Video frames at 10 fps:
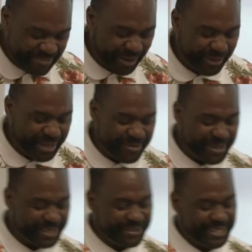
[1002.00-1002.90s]
But what it
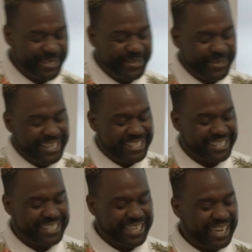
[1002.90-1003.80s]
brings me to
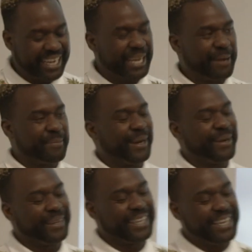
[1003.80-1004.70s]
is thinking
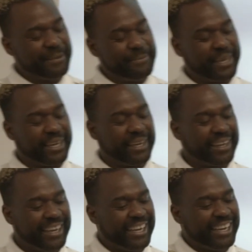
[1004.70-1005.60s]
about
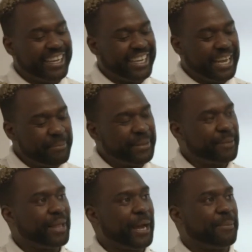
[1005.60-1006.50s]
keeping the
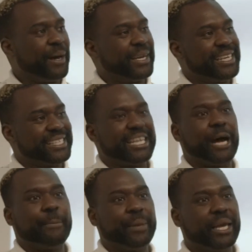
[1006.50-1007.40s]
black body as
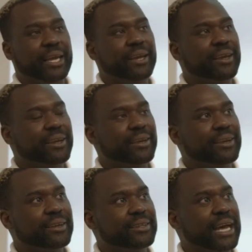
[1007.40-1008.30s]
non-being,
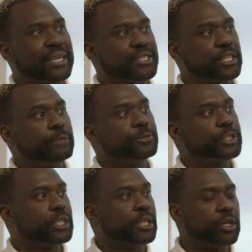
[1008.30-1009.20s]
that
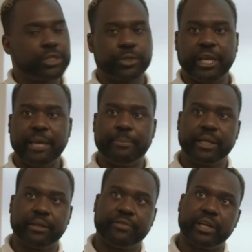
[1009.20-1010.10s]
assumption, and also
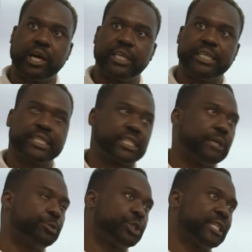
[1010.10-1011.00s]
keeping the Fanonian
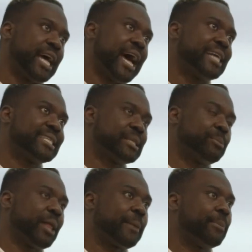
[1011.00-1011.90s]
assumption as the
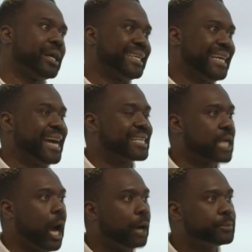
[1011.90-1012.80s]
black body as
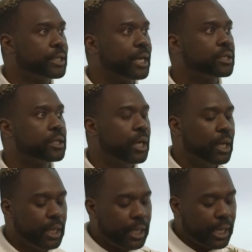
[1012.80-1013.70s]
object,
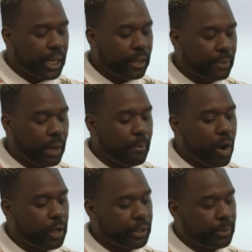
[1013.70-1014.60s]
I'm
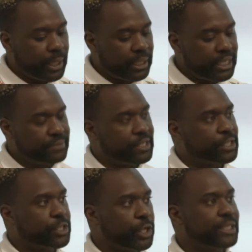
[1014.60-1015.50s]
arguing leaves a
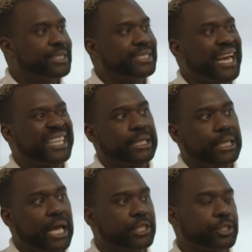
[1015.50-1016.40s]
certain
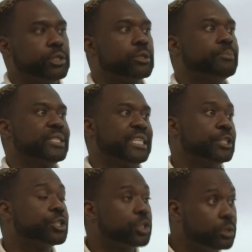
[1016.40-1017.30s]
technological
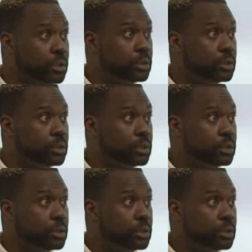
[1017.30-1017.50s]
potential,